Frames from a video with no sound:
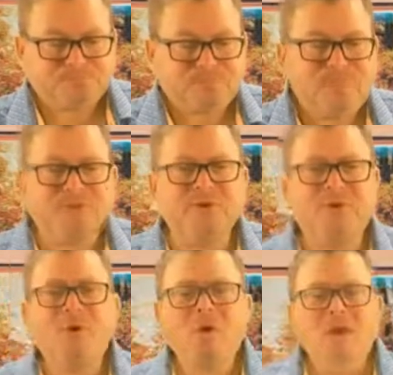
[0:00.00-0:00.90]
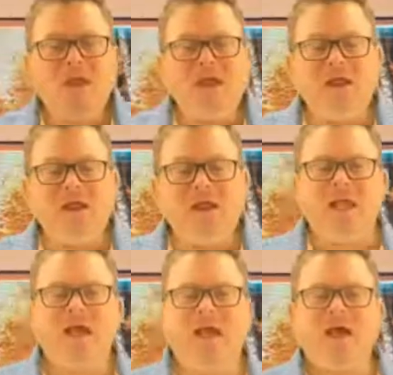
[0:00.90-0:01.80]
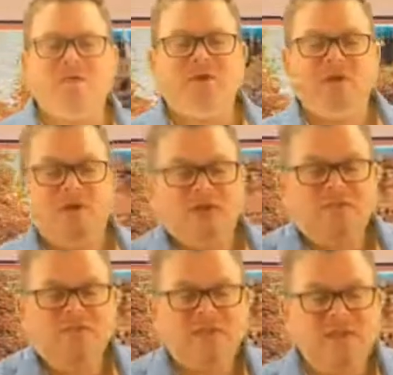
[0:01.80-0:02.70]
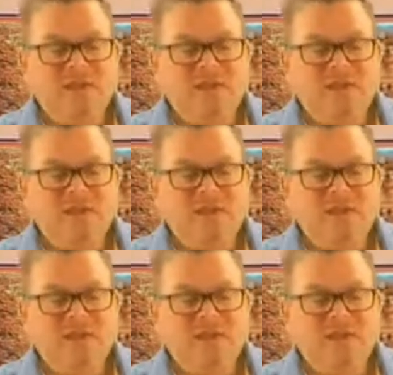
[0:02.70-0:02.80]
So here we have the